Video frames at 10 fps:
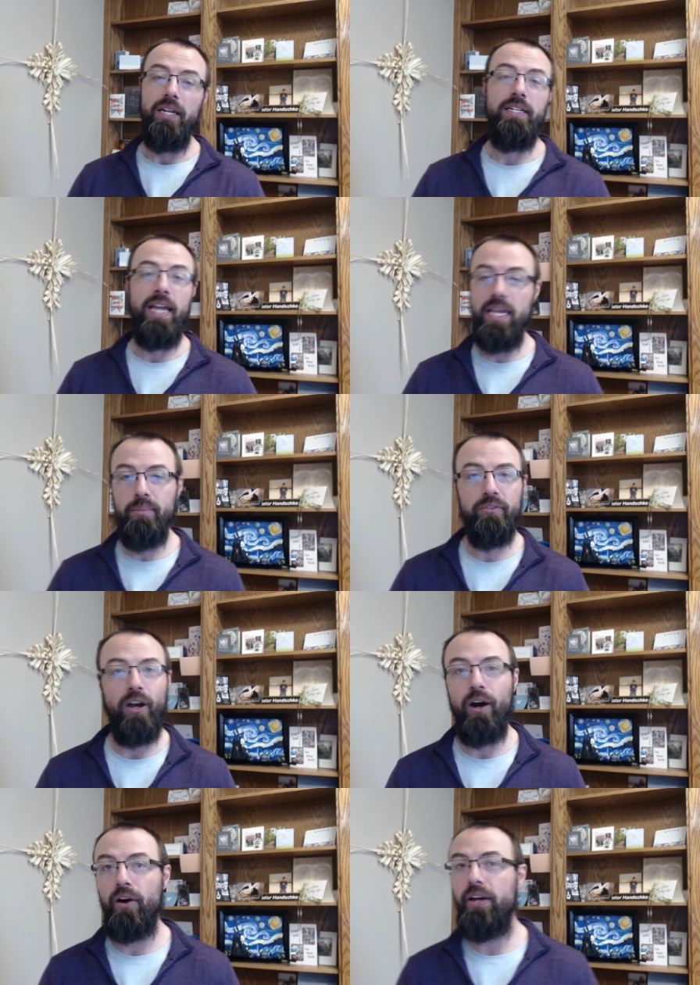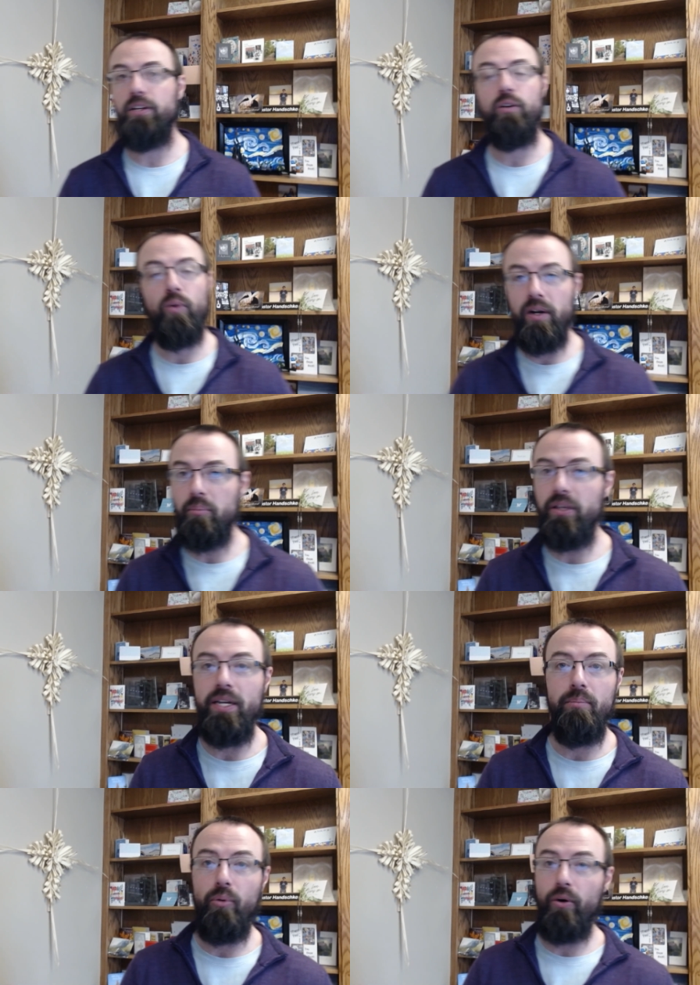Names are incredibly
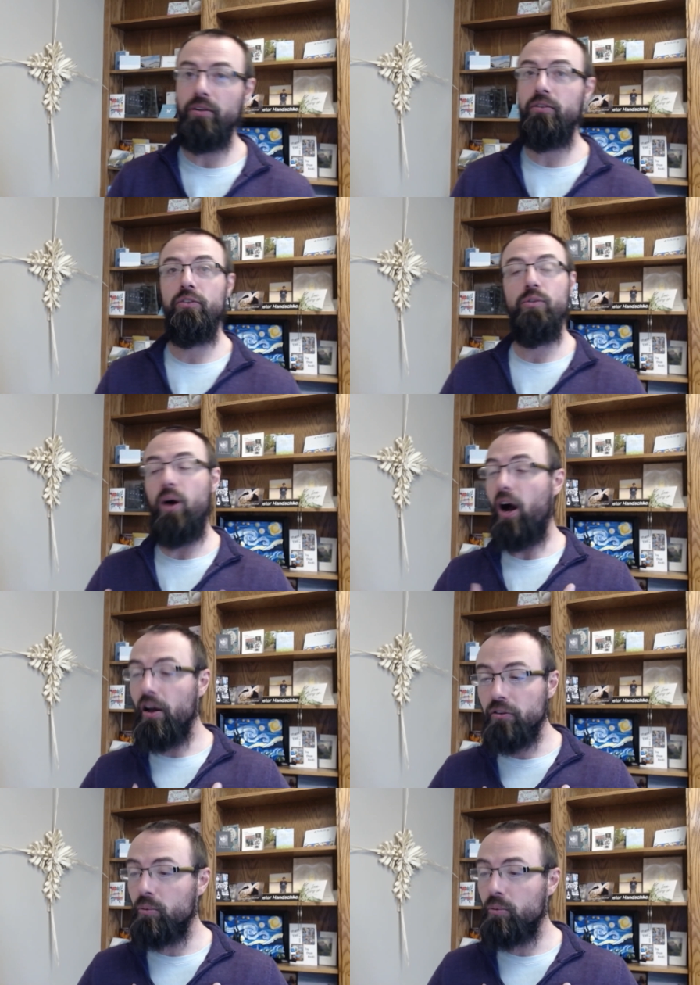important to us.